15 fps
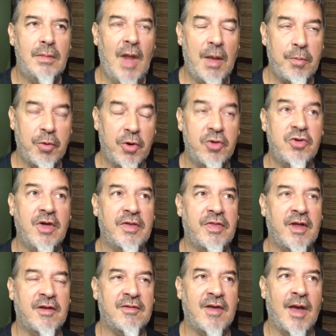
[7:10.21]
I appreciate
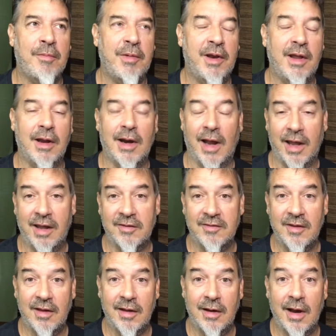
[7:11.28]
that it's happening and like I
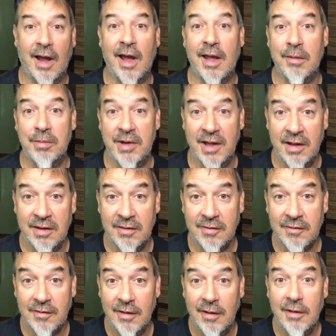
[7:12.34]
said I am
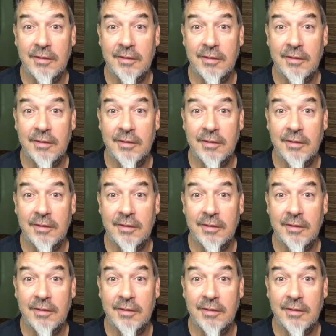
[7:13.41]
dense